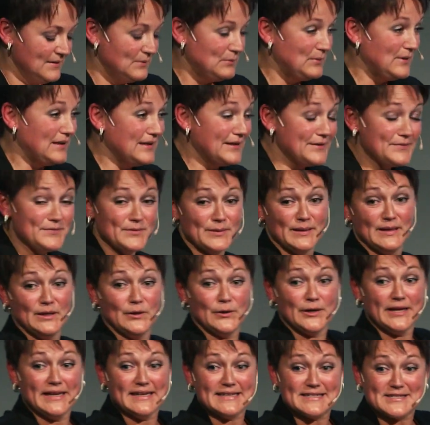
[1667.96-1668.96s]
Well, if we
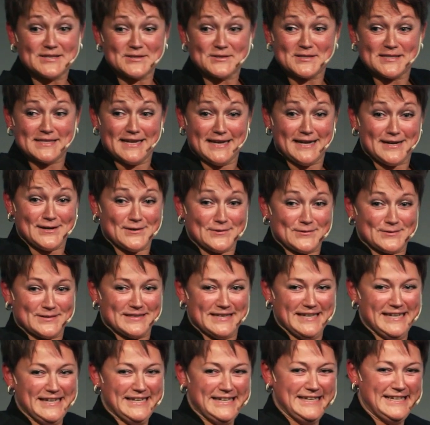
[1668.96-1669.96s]
look into
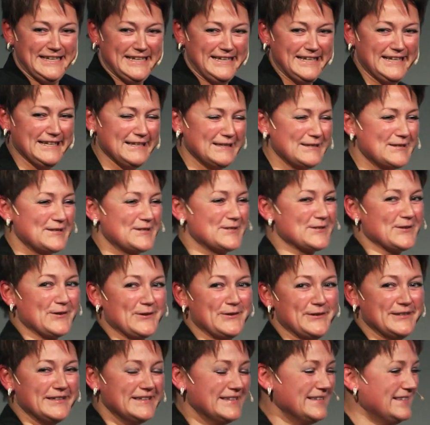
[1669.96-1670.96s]
sound,
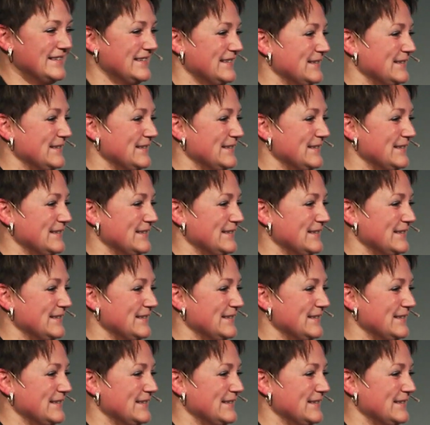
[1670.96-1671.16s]
sorry.